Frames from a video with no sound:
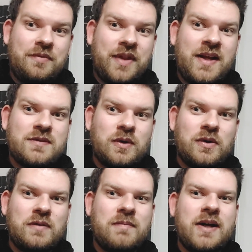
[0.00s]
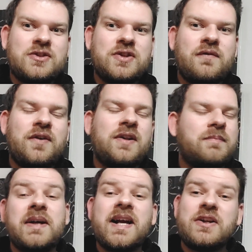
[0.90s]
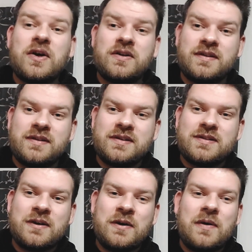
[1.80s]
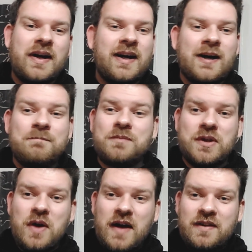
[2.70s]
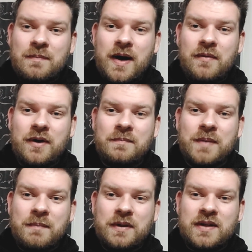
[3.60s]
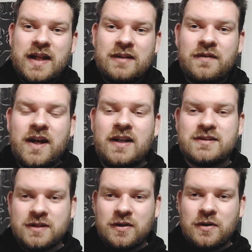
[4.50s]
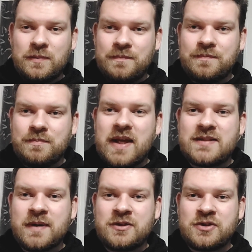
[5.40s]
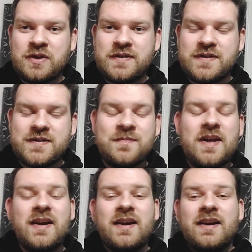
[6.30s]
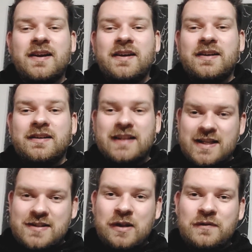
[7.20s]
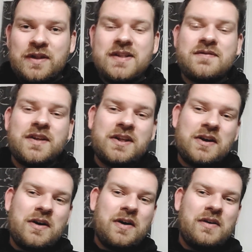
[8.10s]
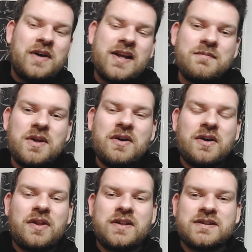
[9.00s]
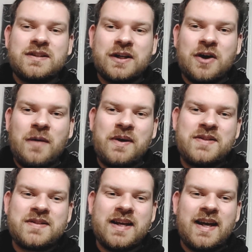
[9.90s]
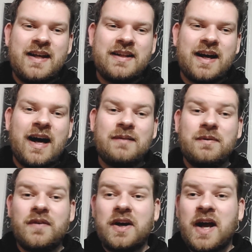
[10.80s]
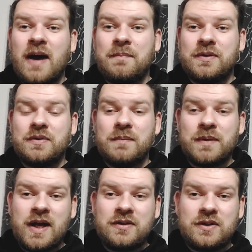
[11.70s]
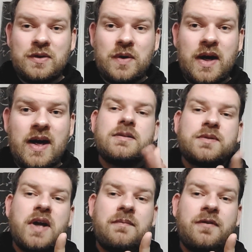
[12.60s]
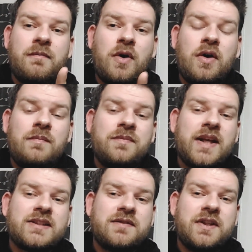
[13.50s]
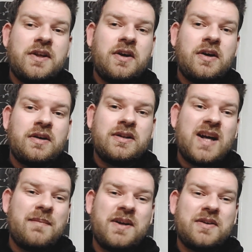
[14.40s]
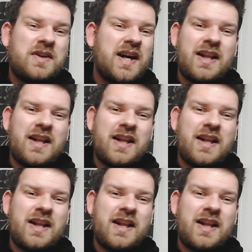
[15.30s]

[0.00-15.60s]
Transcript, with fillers: things would look much different, but I don't. So you have the power, people in Latvia, so make smart choices. That's all for this video. Write me your thoughts in the comments and I'll be very happy to reply to you. And subscribe for more. Next video coming right